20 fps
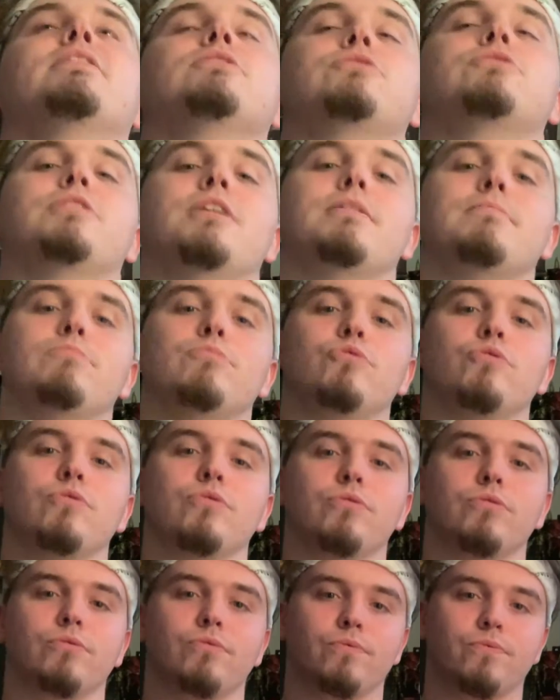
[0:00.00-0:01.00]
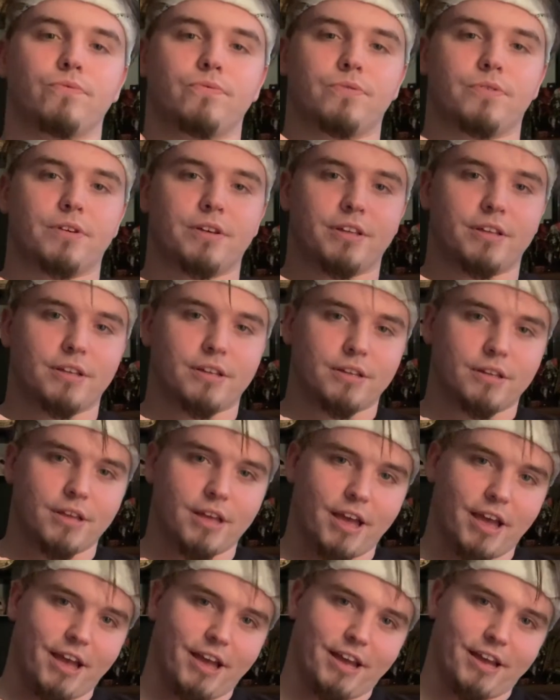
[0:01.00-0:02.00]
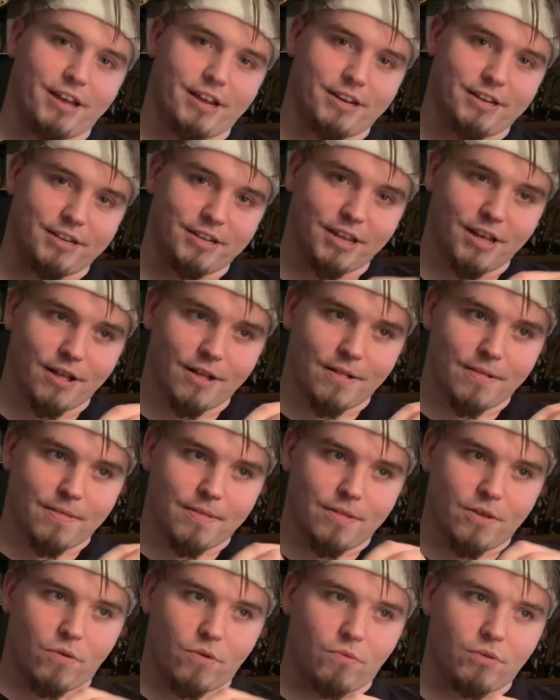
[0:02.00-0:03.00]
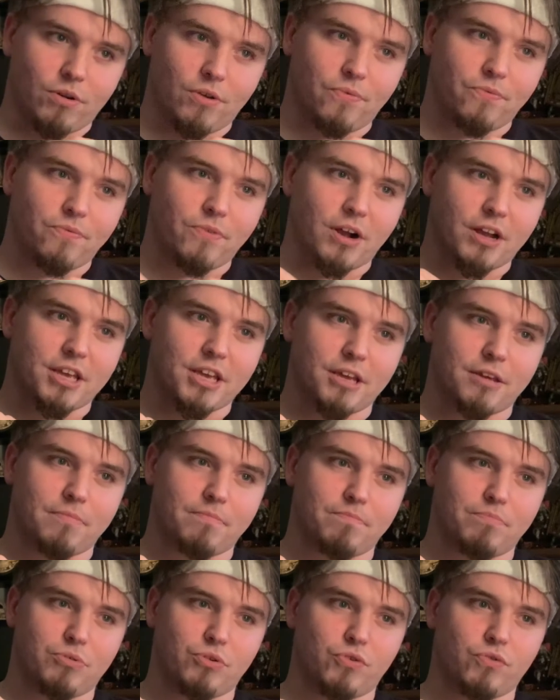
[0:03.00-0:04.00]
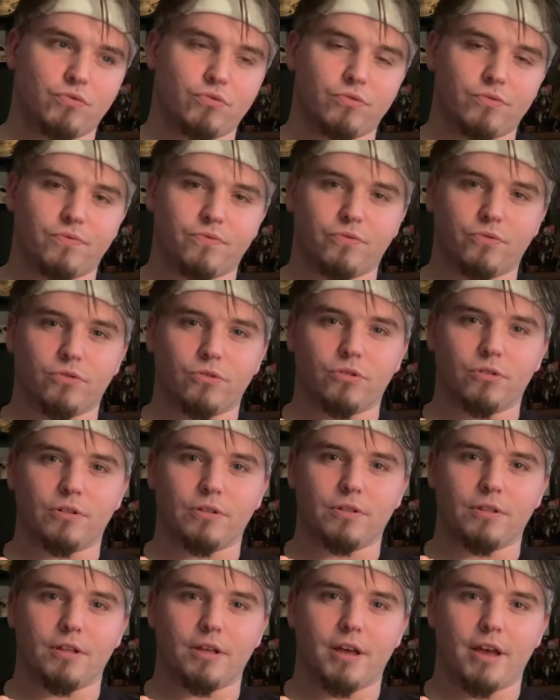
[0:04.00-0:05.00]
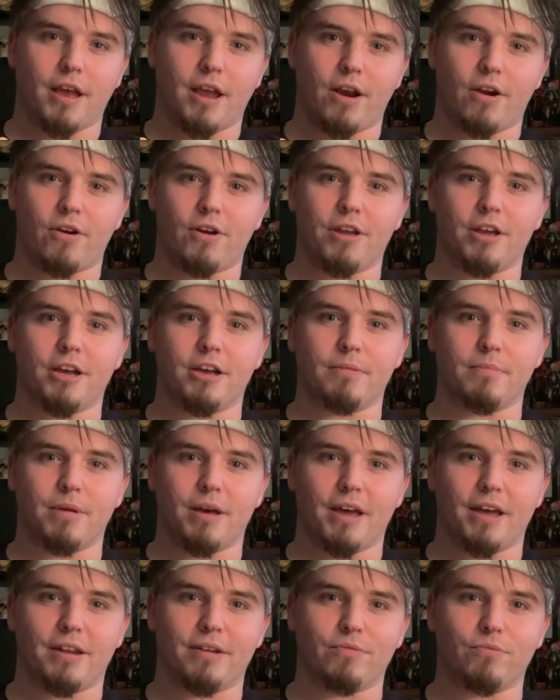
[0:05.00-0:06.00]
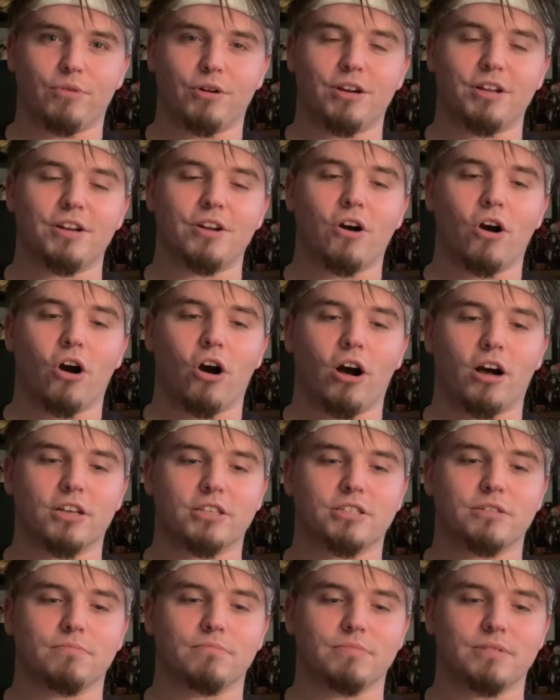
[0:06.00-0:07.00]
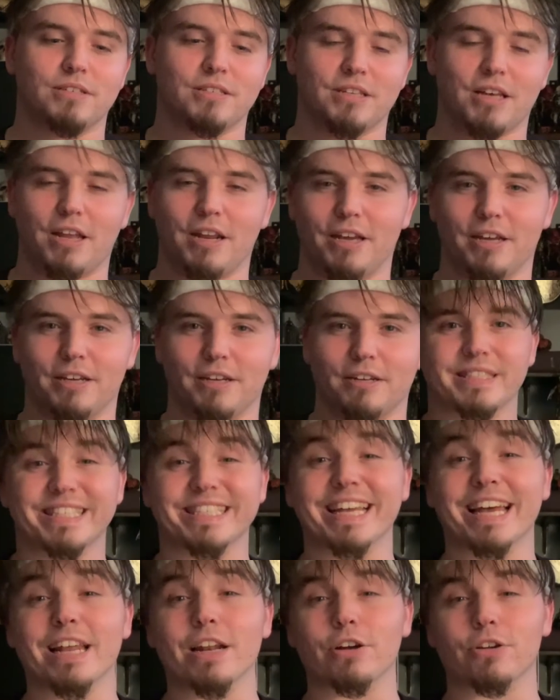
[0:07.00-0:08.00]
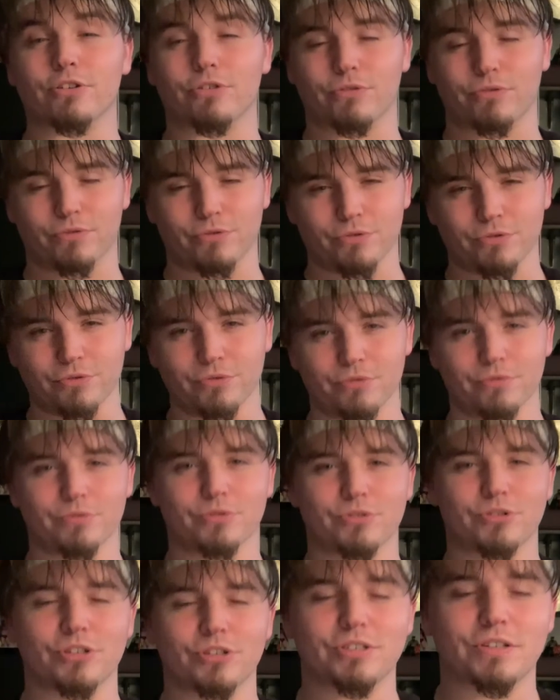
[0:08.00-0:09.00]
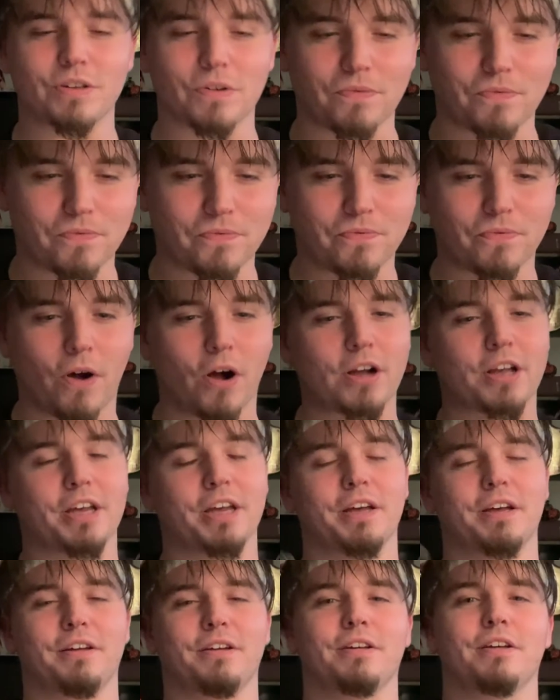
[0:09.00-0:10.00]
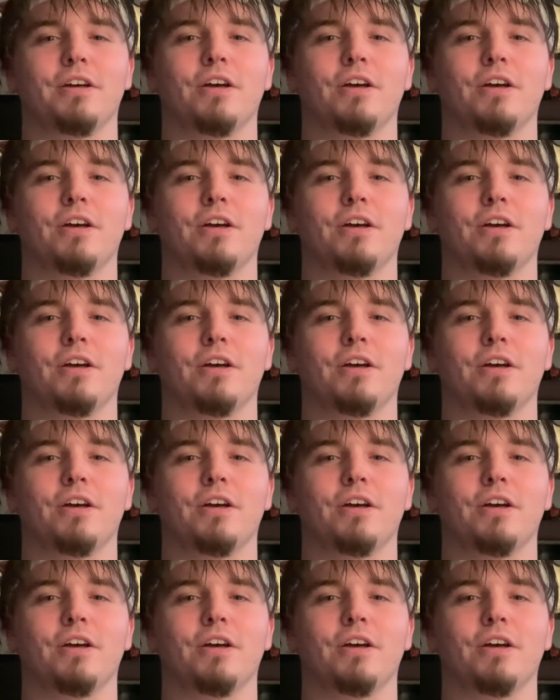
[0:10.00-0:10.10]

so they move, and what a fucking beautiful area, man. What an awesome setting. Santa Cruz, just a fucking